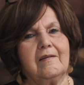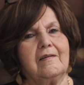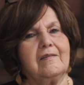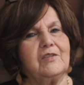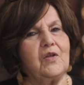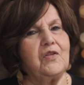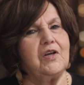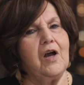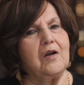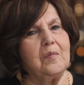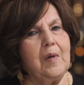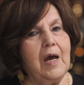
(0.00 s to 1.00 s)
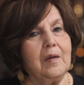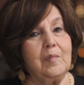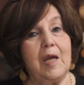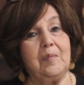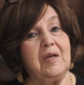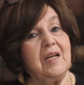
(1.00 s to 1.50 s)
So the young man,
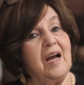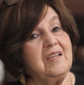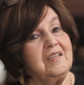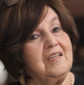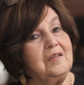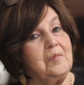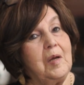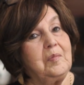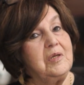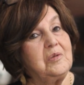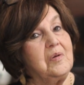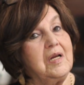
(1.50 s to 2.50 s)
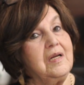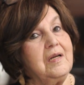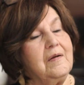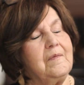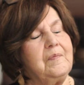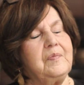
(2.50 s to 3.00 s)
maybe 19, maybe 20,
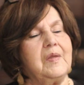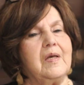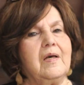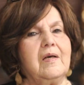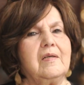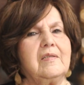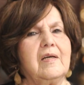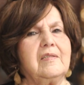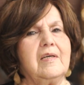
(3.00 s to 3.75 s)
said to